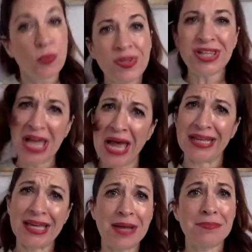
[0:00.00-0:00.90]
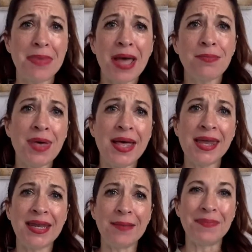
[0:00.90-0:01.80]
will I get my
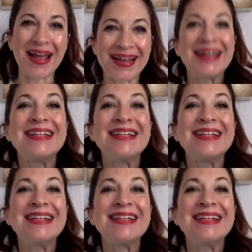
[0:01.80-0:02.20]
money back?